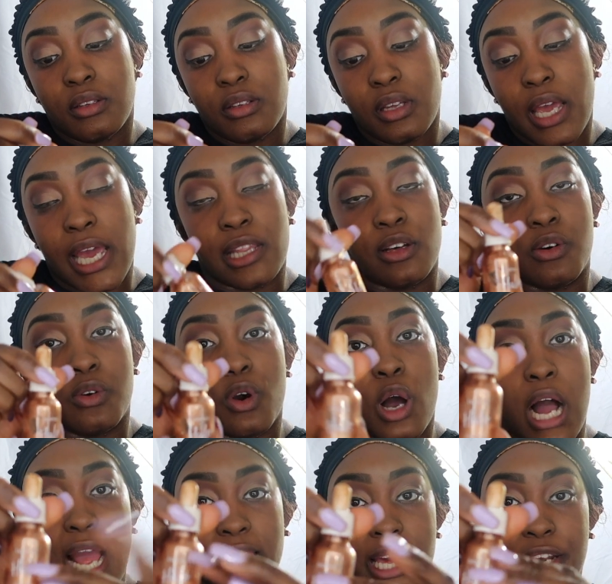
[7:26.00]
Halo
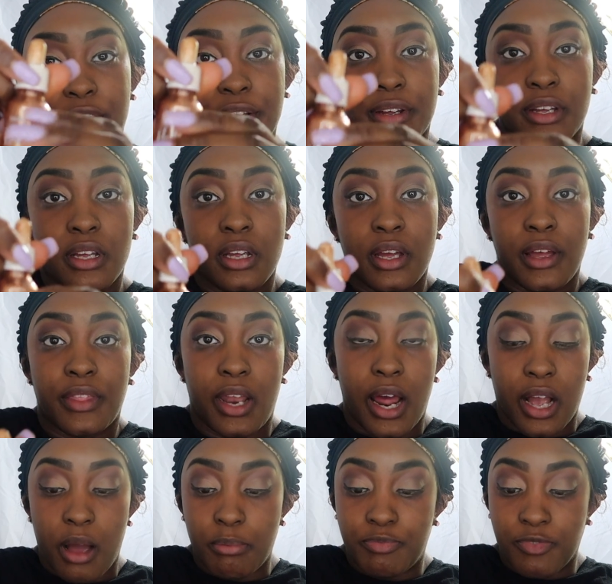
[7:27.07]
highlighter that I
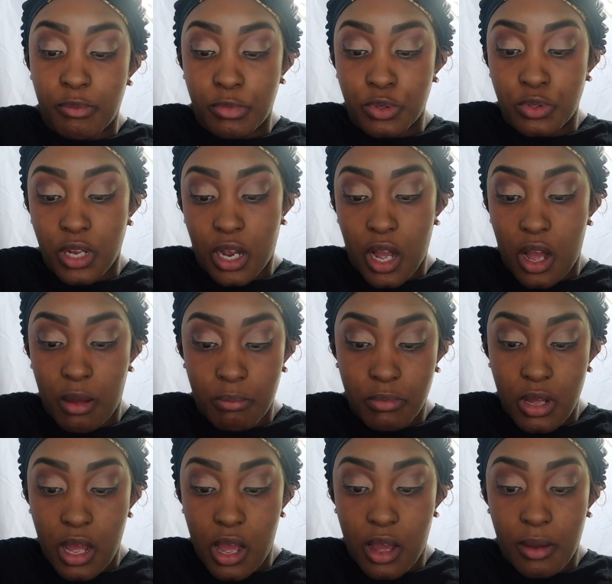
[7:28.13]
got from boohoo.com.
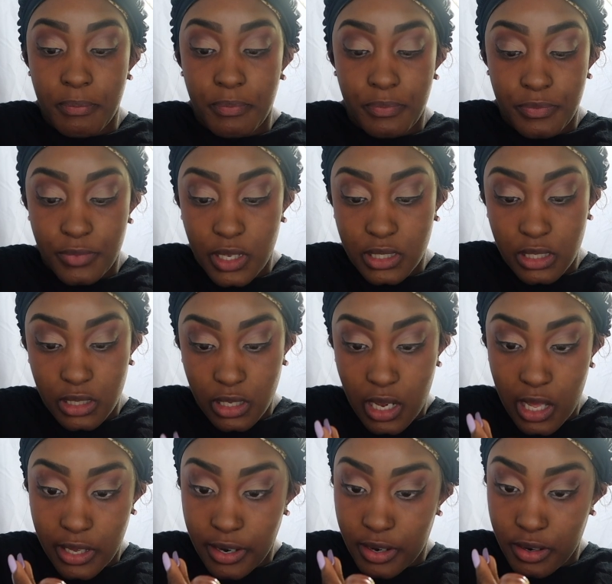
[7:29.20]
It's in the
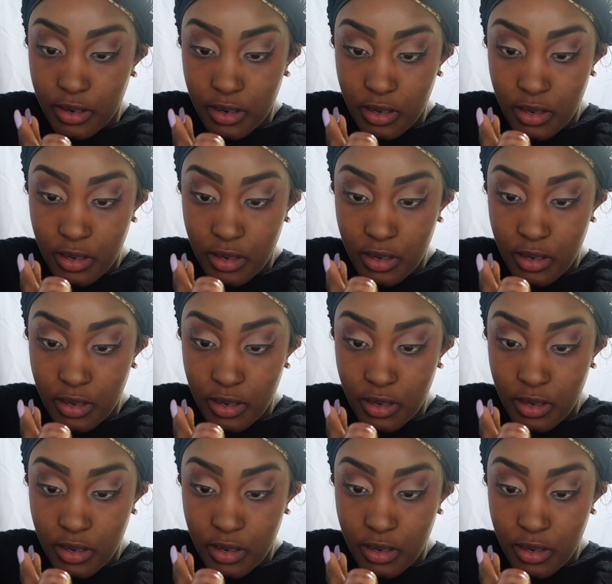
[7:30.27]
color,